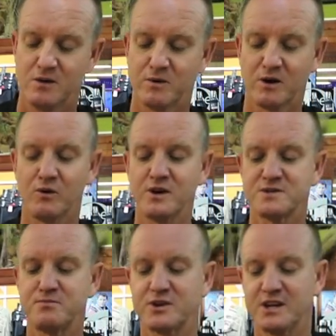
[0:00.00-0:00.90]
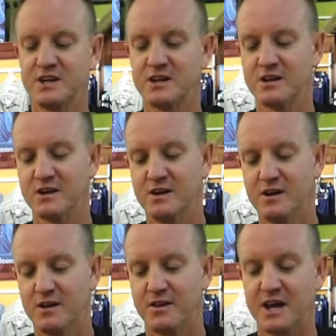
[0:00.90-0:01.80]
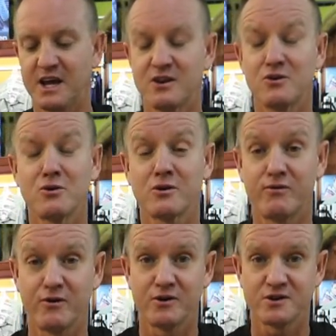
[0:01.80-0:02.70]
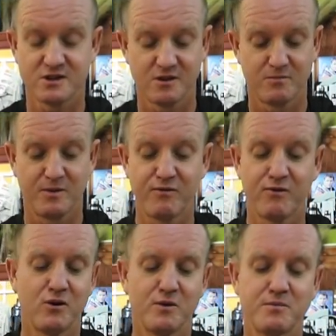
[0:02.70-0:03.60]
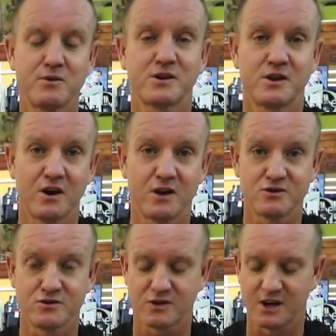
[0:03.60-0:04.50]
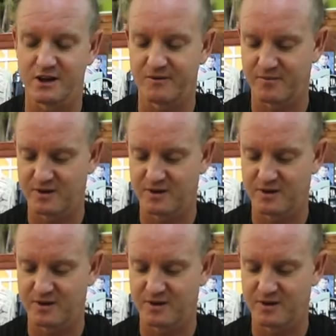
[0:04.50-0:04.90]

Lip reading: We'll always put in the end hook first before we put the nose hook in,